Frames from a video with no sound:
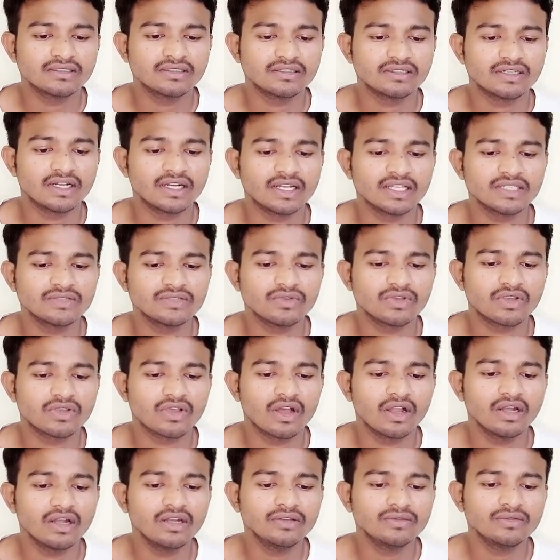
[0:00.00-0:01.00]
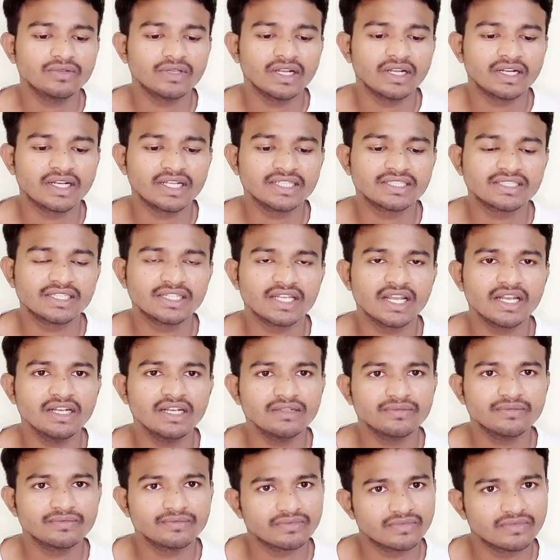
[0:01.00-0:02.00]
that is we call intestinal
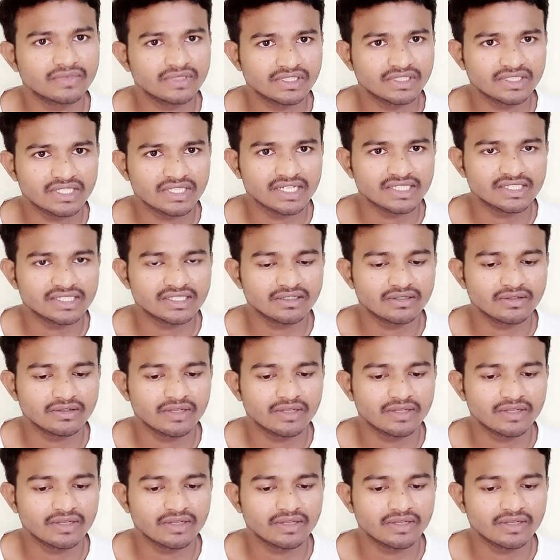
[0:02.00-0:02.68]
cells,